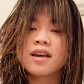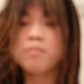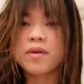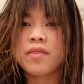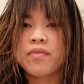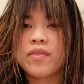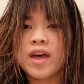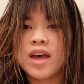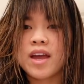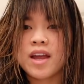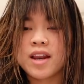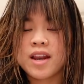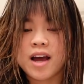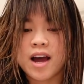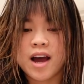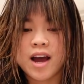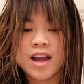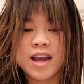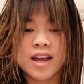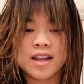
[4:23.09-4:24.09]
but then
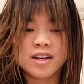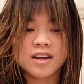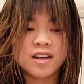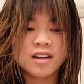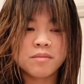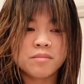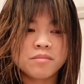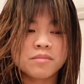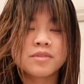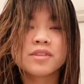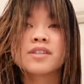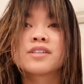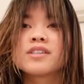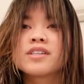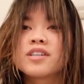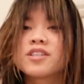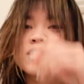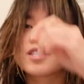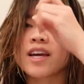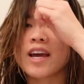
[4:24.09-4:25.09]
I ended up
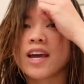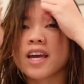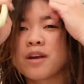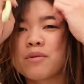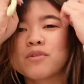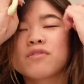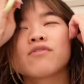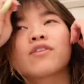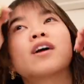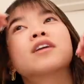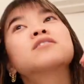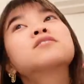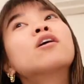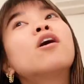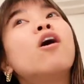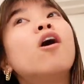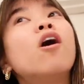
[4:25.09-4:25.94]
literally just hanging with friends